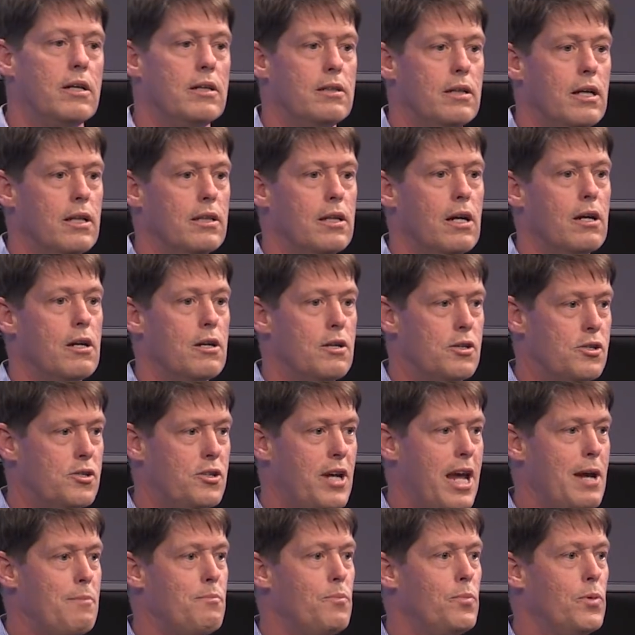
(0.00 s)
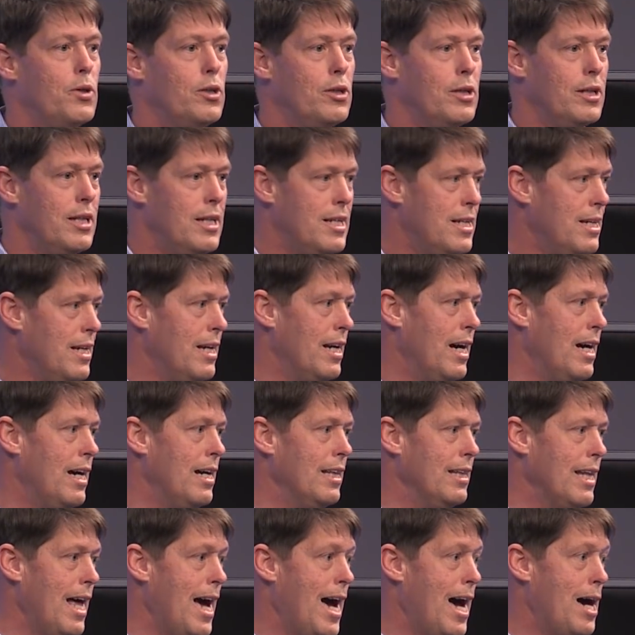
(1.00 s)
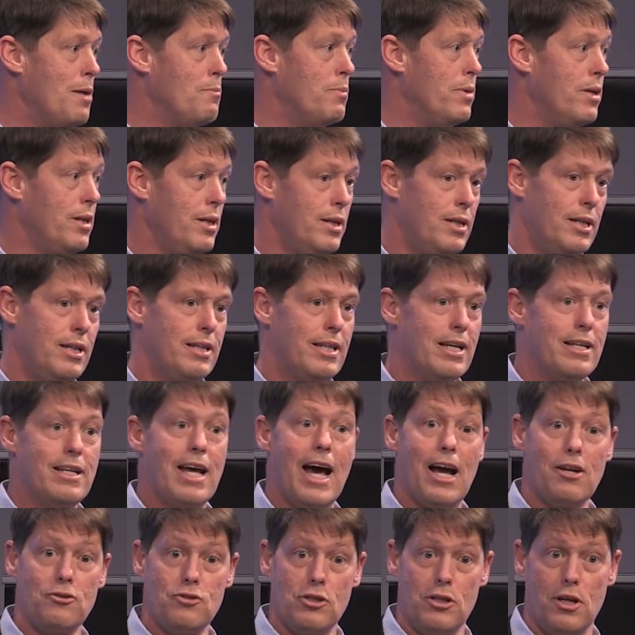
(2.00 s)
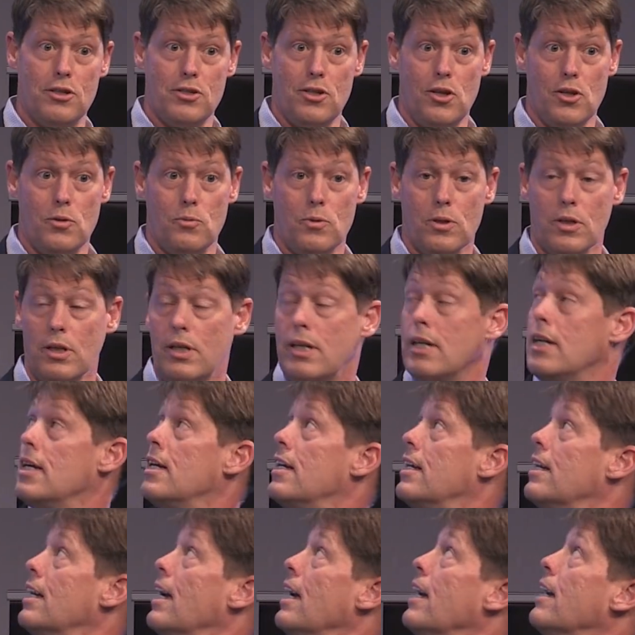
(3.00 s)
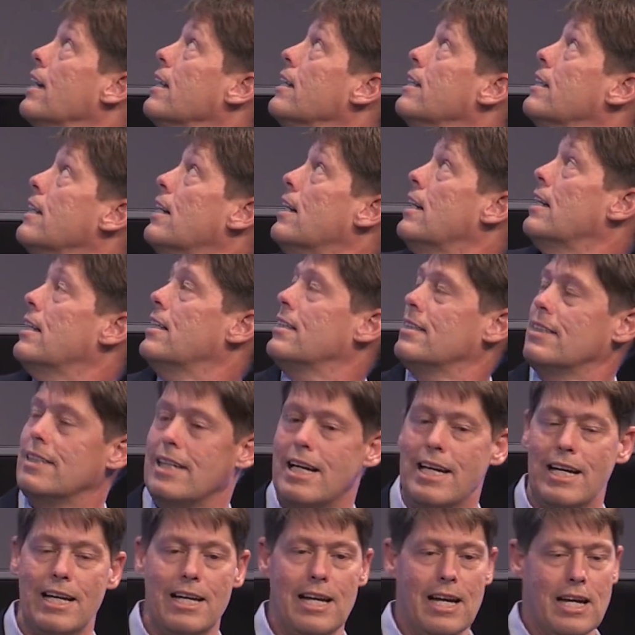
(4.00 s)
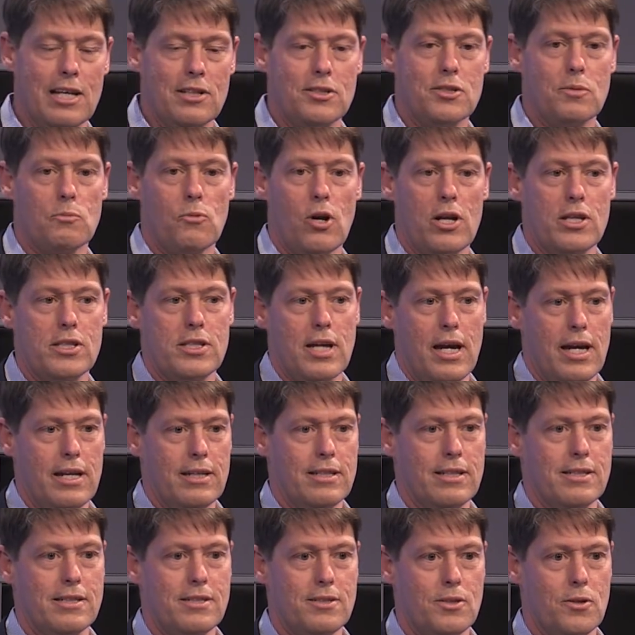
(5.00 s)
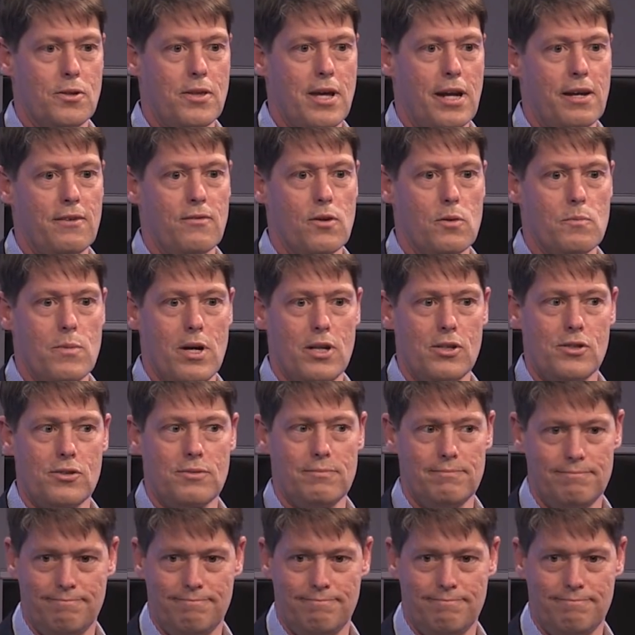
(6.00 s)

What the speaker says: a large, capable lab that actually does all the work, and some great scientists. So thank you very much.